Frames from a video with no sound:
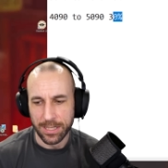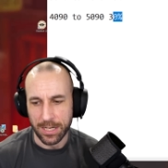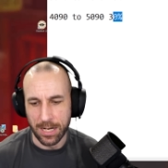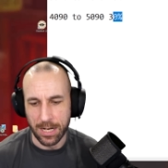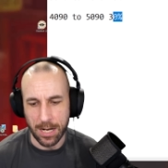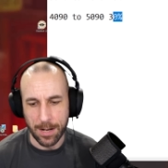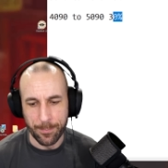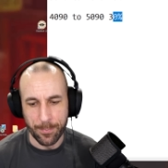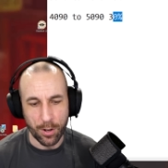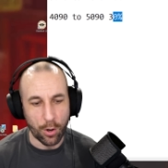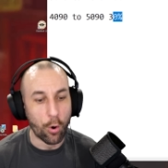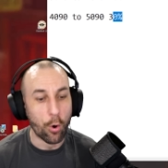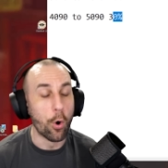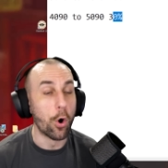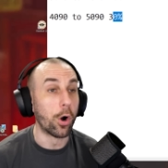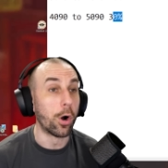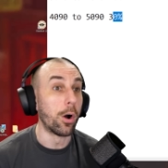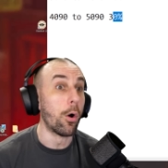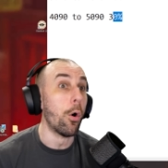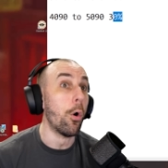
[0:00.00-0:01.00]
Um,
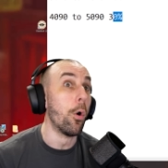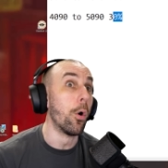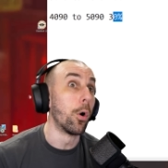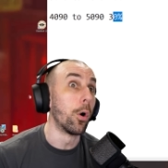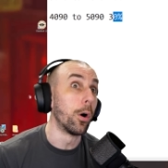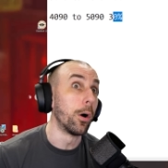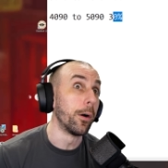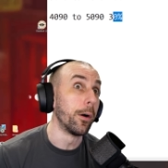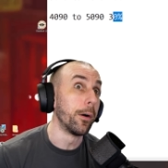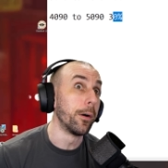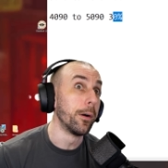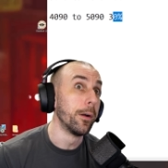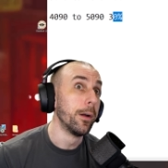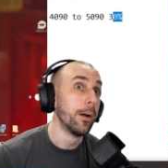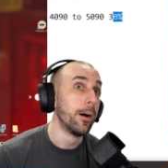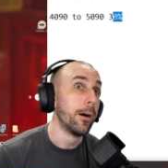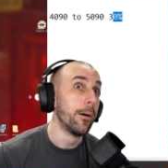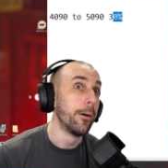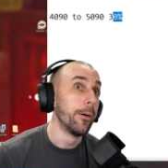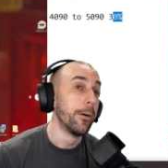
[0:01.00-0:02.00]
or or
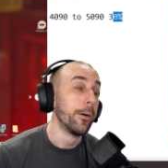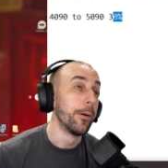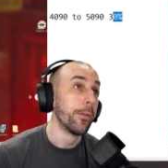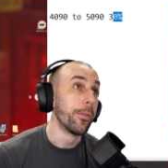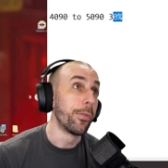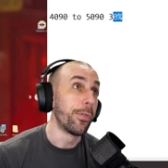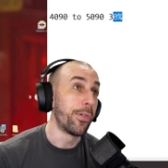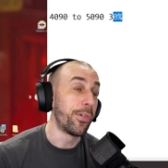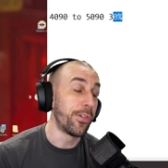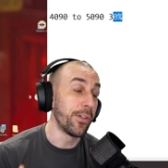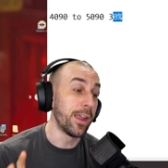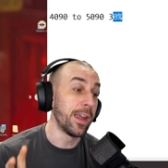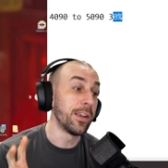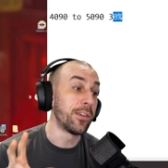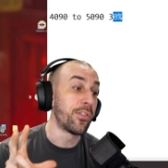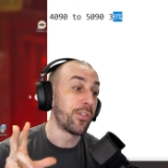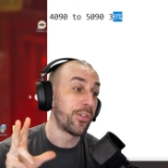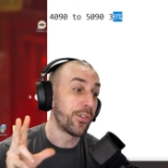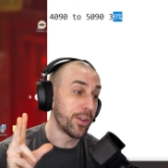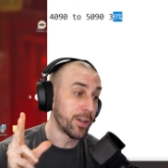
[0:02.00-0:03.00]
it
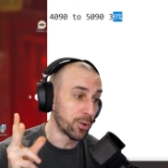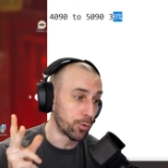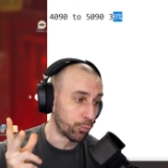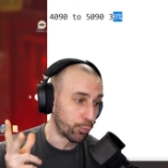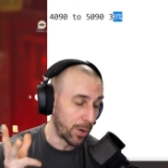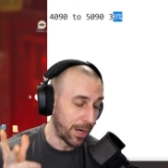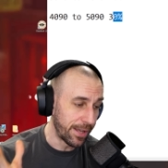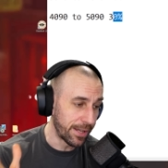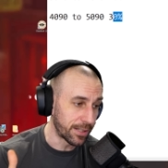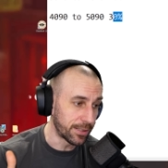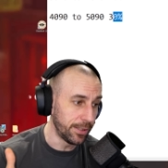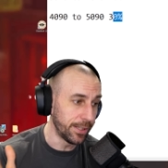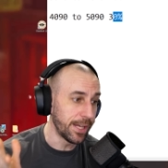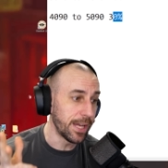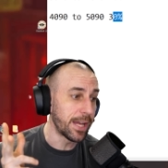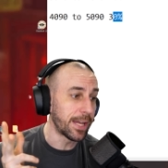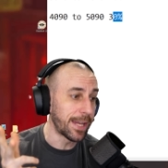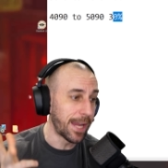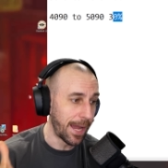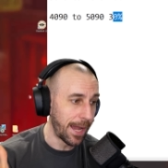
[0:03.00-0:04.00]
theoretically
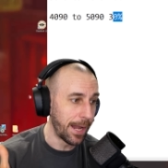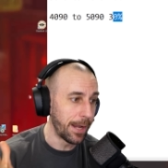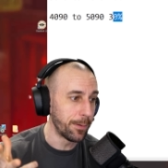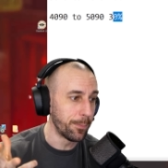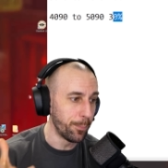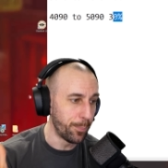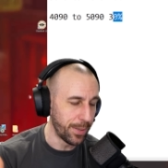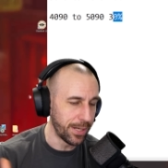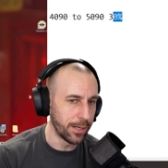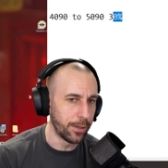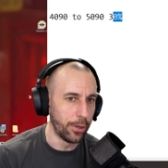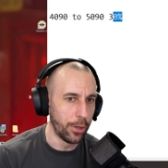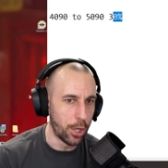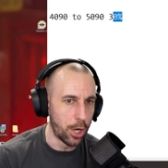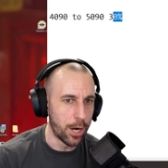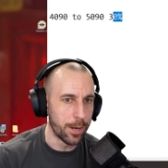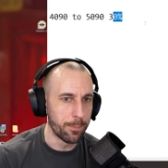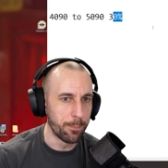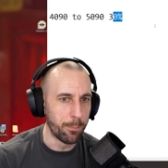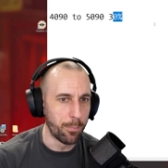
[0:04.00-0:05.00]
can be a
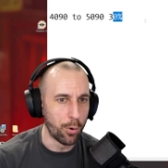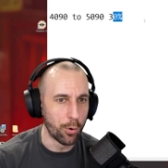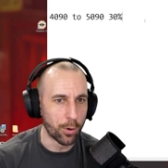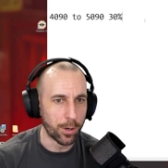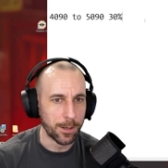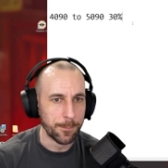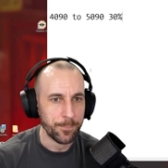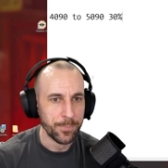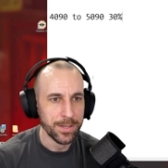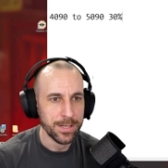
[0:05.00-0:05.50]
lot more